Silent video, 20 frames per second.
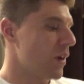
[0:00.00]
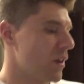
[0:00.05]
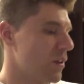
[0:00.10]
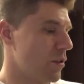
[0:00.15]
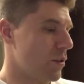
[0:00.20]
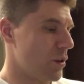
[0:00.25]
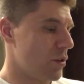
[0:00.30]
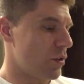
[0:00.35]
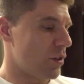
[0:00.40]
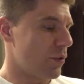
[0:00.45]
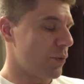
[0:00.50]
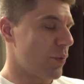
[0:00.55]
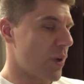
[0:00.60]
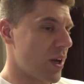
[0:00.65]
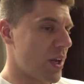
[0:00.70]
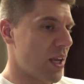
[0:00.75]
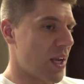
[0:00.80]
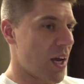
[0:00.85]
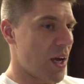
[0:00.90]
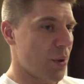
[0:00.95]
So it's just
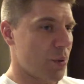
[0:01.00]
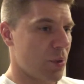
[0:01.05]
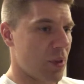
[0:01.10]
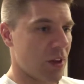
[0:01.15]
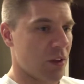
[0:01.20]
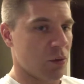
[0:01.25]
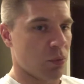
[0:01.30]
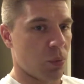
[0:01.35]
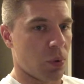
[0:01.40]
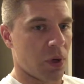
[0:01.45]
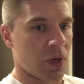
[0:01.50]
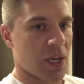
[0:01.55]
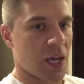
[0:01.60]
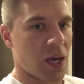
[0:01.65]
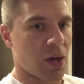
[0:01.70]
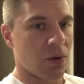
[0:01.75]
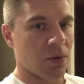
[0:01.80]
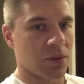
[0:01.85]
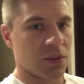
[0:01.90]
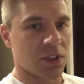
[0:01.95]
funny how things work
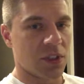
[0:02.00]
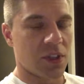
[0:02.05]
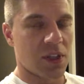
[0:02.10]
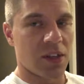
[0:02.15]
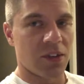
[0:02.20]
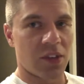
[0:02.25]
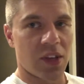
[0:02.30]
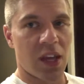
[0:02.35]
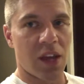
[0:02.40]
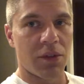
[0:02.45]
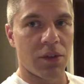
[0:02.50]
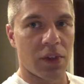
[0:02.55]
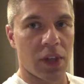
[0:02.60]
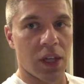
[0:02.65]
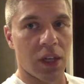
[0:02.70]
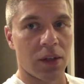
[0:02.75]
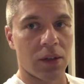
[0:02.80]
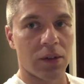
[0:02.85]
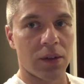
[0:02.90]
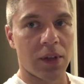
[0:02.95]
out, and they say
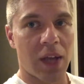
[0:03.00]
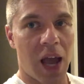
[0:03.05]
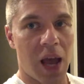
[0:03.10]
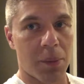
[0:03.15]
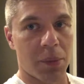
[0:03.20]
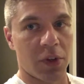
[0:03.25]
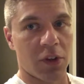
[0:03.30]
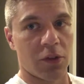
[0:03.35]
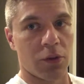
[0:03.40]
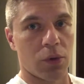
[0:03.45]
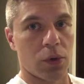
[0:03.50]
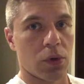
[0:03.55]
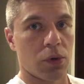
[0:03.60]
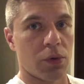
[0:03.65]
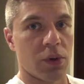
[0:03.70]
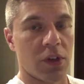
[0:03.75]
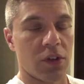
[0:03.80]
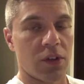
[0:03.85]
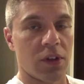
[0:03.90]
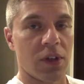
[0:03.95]
everything happens for a
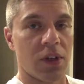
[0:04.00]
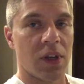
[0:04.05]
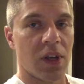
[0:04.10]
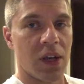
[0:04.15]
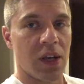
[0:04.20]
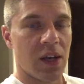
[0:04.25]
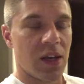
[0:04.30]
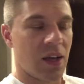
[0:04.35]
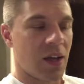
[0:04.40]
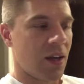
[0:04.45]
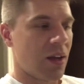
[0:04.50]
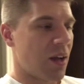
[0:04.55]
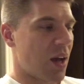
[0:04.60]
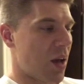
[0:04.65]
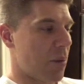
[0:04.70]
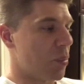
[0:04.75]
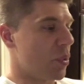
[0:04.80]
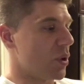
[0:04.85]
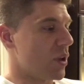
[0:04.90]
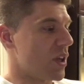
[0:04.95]
reason.
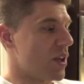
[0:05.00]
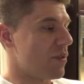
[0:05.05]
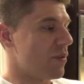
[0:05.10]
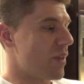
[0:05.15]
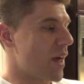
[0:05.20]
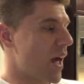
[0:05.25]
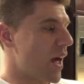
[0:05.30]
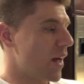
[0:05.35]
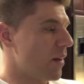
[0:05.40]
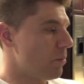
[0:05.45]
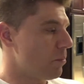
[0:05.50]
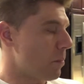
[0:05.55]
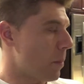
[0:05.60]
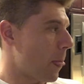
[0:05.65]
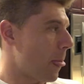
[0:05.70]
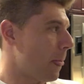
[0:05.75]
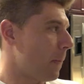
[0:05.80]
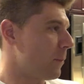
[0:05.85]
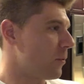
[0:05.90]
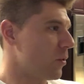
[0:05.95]
I believe that,
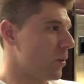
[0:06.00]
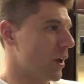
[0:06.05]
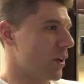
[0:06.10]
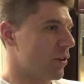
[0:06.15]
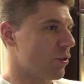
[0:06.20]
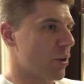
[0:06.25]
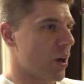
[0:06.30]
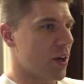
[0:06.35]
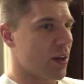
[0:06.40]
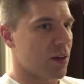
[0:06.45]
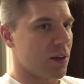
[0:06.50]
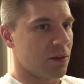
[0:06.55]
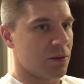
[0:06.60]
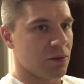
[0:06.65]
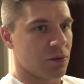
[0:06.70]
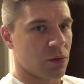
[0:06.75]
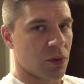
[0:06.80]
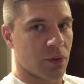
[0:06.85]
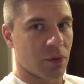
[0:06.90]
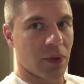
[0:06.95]
so I try to
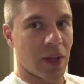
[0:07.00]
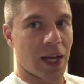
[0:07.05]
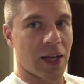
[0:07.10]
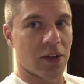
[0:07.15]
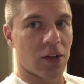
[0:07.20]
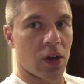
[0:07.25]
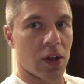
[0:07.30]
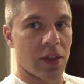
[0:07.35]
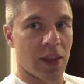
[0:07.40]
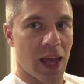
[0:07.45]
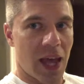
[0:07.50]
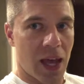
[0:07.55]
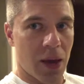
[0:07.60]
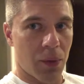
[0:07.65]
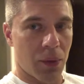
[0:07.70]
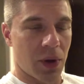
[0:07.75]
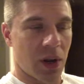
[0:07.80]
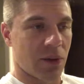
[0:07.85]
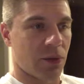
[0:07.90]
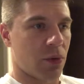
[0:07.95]
reflect on that
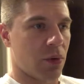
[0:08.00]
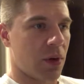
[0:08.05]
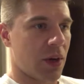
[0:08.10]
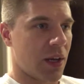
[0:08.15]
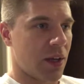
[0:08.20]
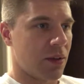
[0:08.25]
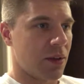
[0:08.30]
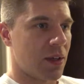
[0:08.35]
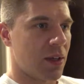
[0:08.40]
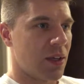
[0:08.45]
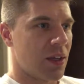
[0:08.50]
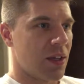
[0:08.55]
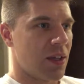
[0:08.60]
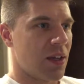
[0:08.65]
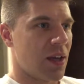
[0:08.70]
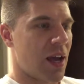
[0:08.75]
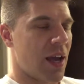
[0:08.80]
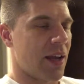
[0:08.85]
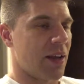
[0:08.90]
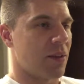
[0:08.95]
whenever
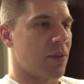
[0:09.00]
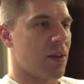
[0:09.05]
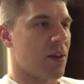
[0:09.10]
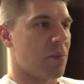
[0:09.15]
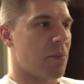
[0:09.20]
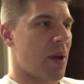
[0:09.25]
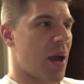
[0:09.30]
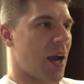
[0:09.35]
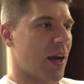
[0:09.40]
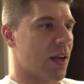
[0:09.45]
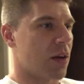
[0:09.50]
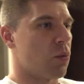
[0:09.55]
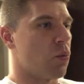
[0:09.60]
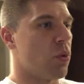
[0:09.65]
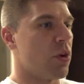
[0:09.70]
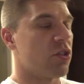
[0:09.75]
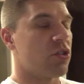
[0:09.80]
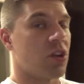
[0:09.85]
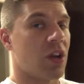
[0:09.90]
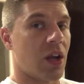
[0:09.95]
I think back and
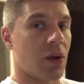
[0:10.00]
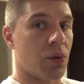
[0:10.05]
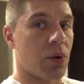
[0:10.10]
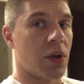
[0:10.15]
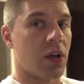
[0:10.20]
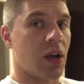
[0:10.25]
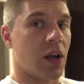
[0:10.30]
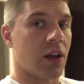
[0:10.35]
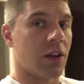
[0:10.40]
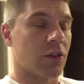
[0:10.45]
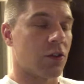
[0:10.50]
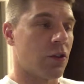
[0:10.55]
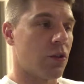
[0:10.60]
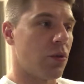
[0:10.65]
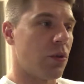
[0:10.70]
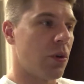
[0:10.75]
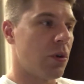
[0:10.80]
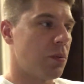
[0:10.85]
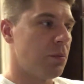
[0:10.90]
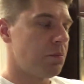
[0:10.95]
wish that I would have done it
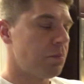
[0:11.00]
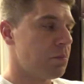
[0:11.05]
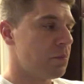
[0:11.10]
sooner.